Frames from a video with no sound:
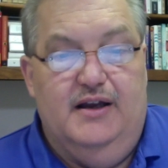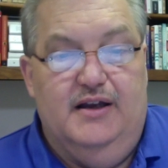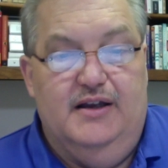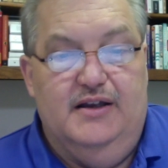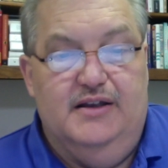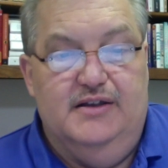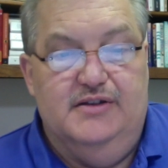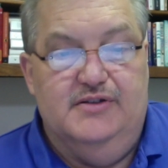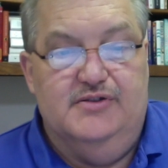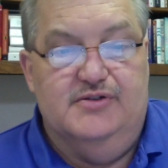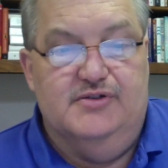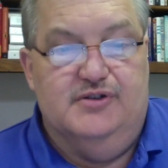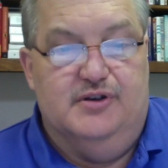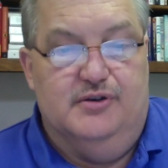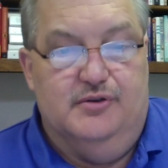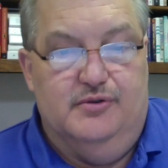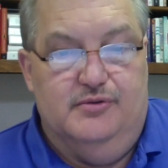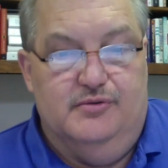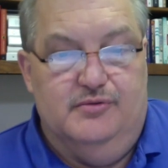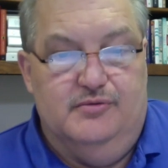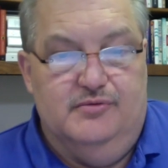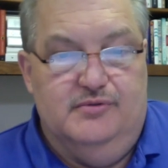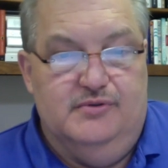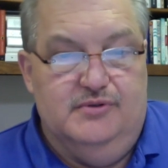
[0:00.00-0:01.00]
And
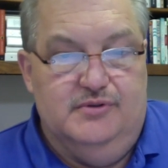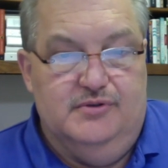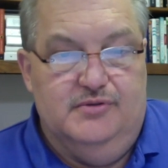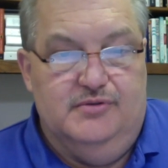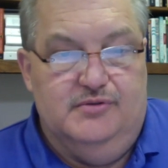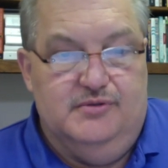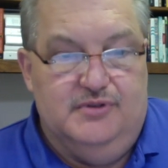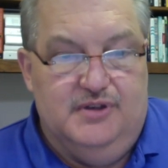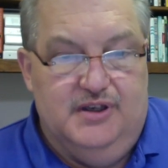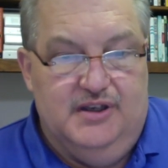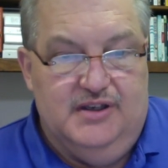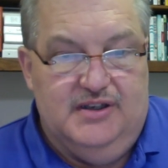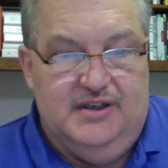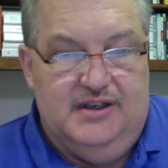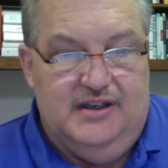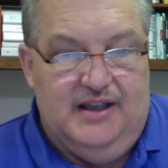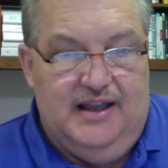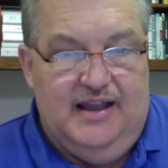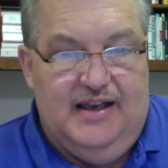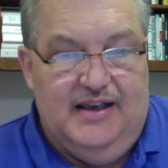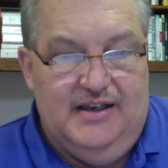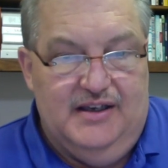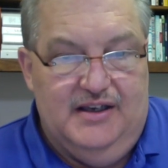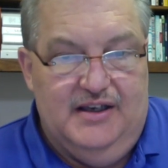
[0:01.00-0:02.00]
so you get the
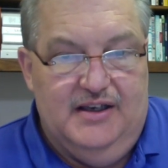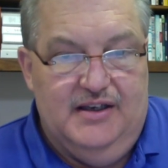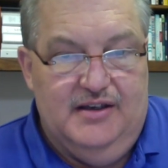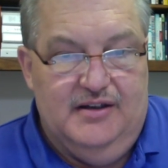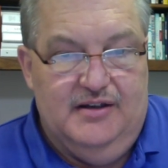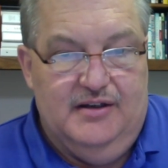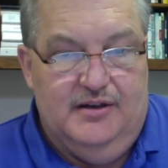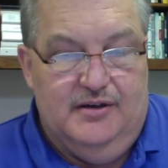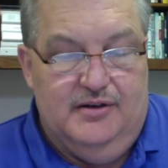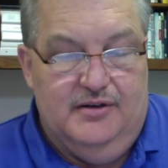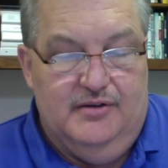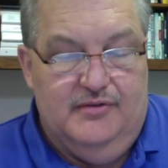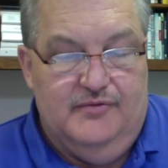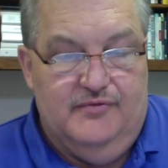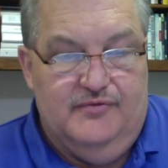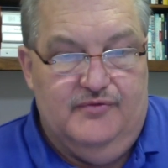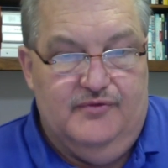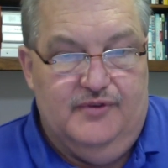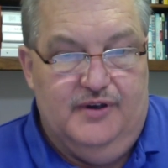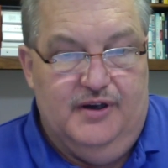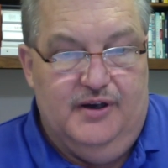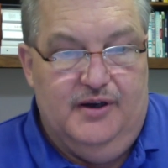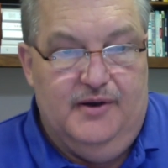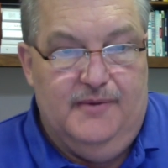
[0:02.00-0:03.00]
idea of,